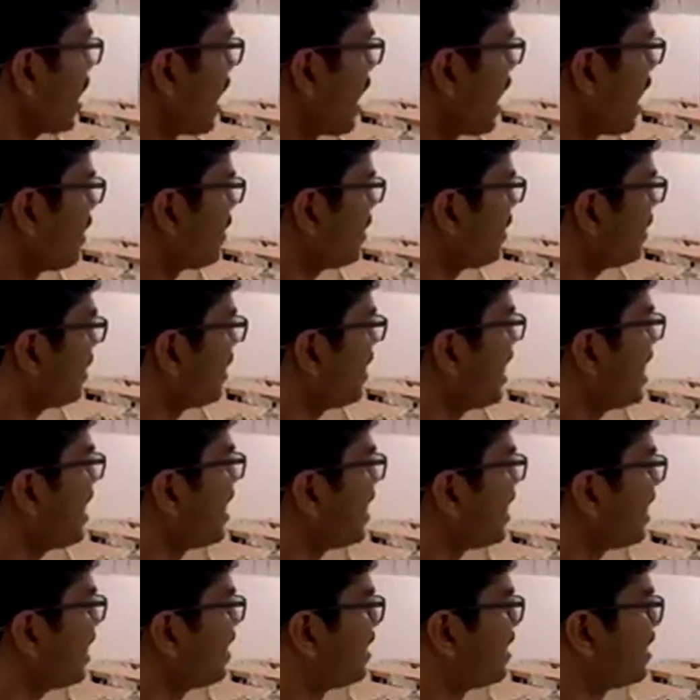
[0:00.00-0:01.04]
I
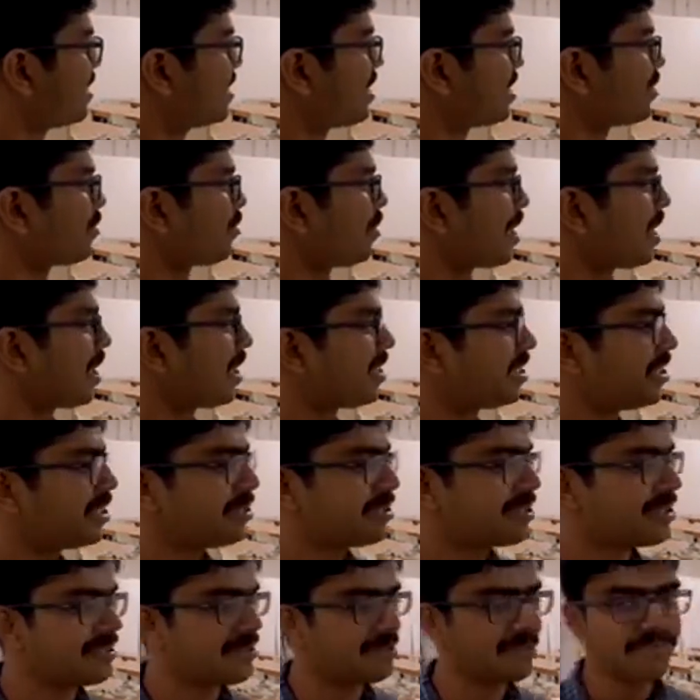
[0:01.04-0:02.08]
think this is where you
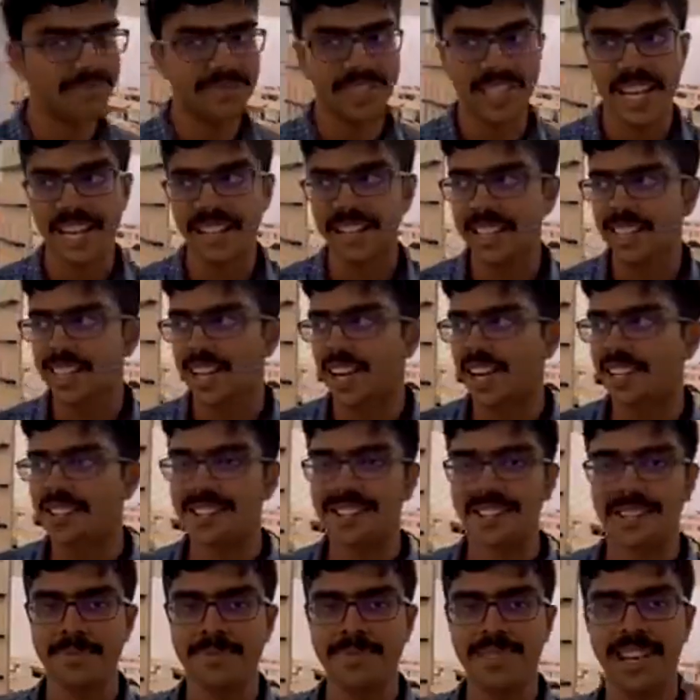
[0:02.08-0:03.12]
take the
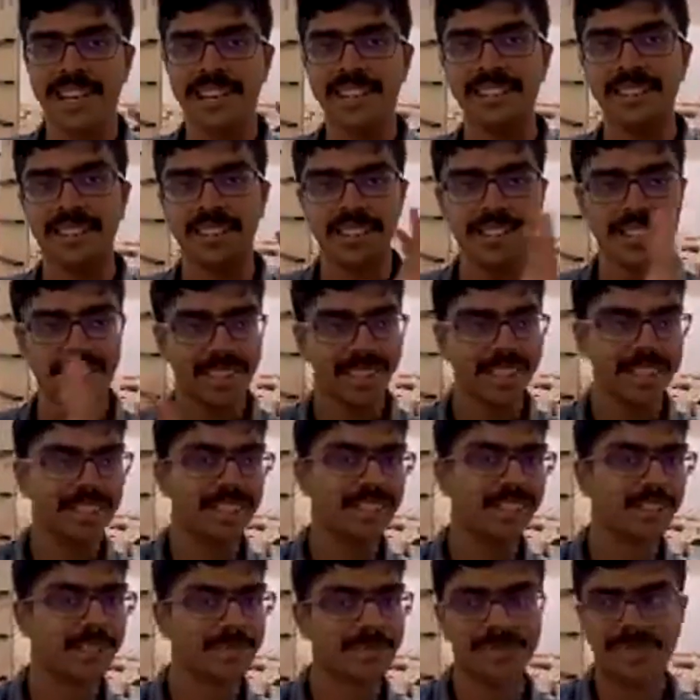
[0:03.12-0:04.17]
concept that you learned in
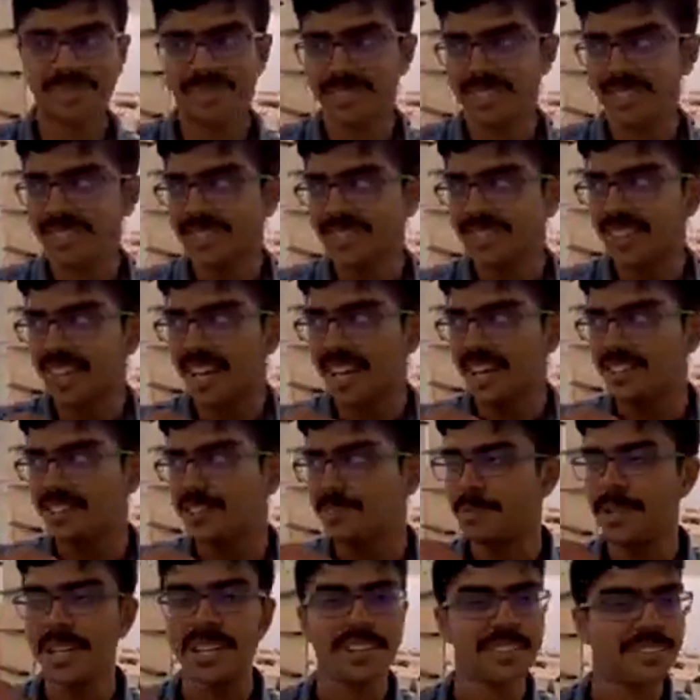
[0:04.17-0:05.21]
those like
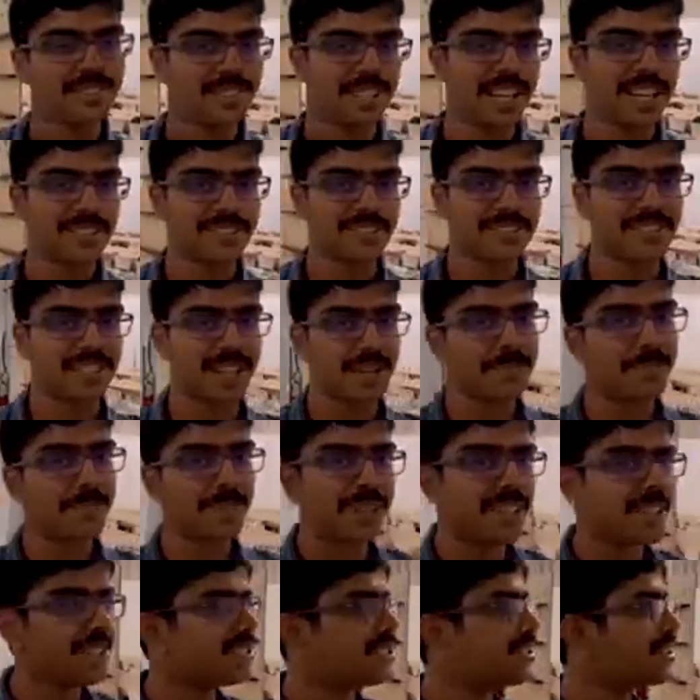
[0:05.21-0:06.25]
speaker sessions and
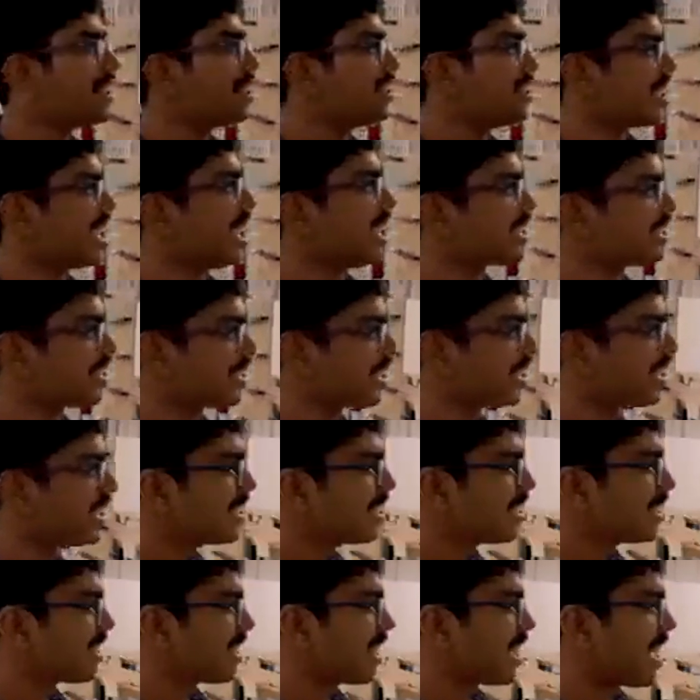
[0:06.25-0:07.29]
put it to the test.
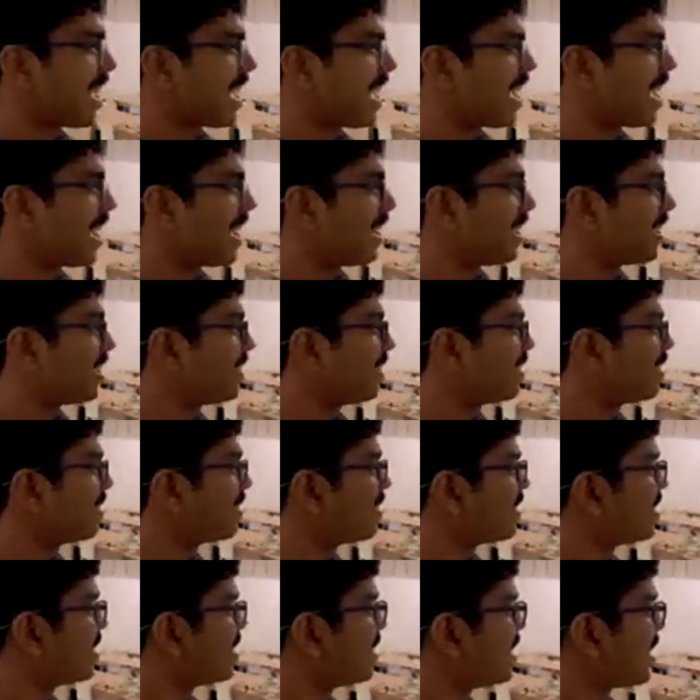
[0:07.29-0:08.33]
And
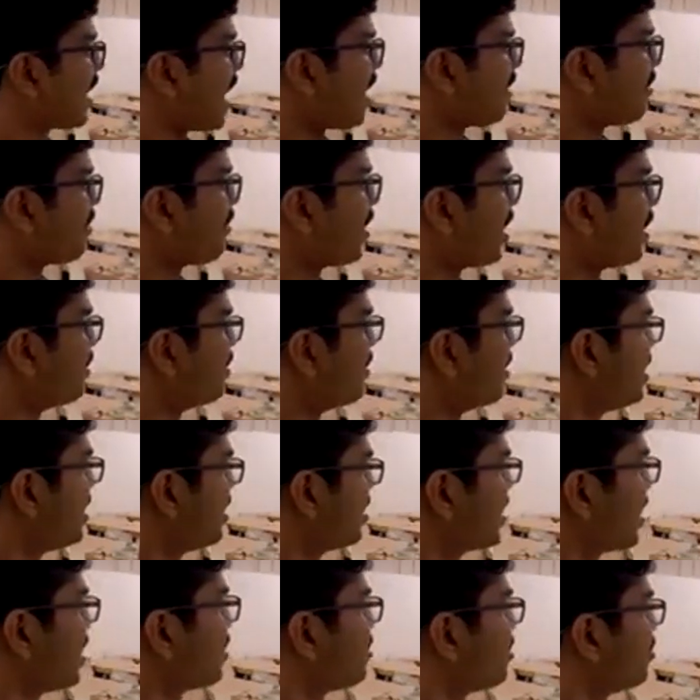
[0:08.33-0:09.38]
I found
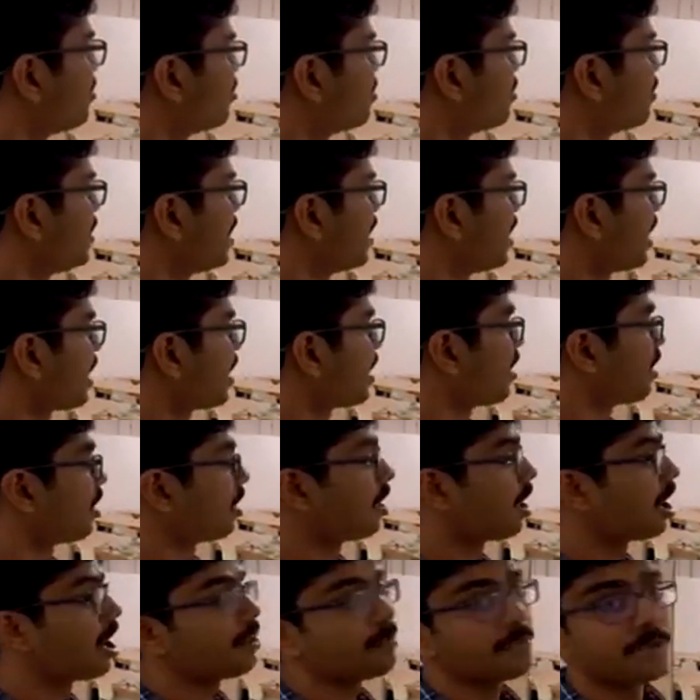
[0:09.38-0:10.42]
these sessions to be like a
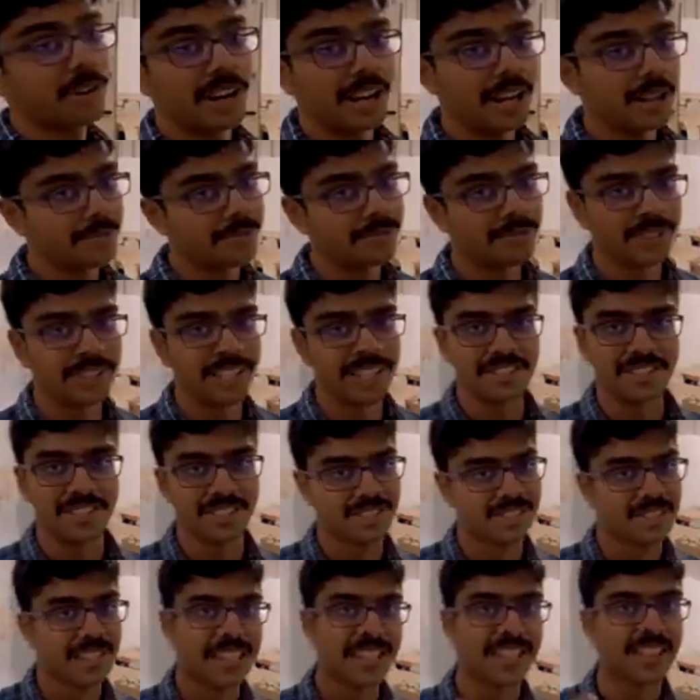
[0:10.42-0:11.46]
lot more helpful than
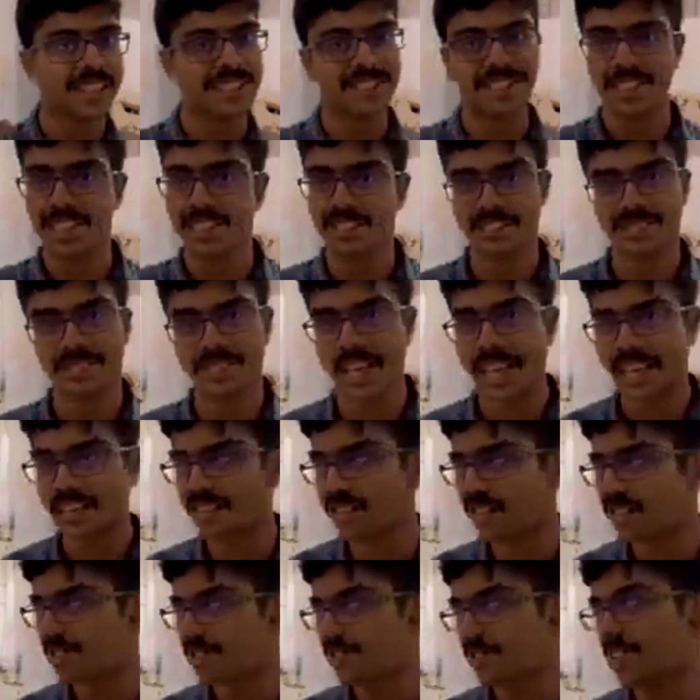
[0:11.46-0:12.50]
just like listening to
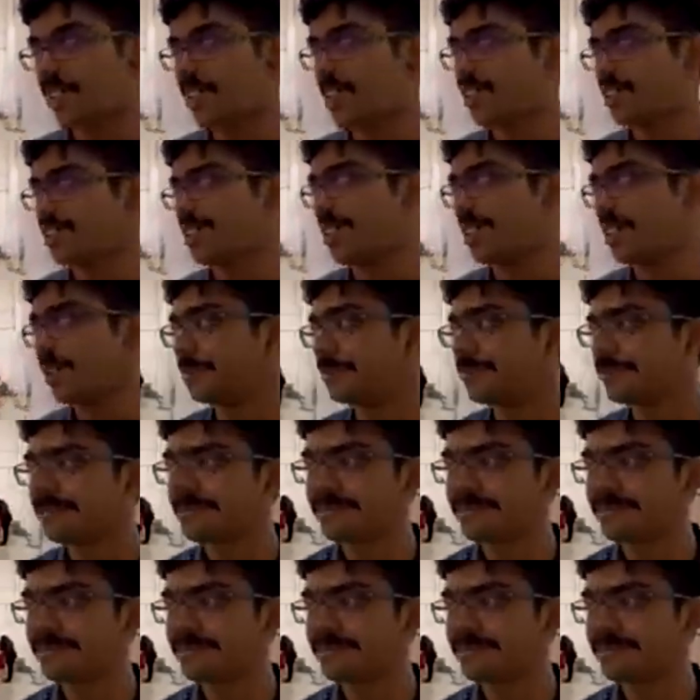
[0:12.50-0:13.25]
lectures for a long time.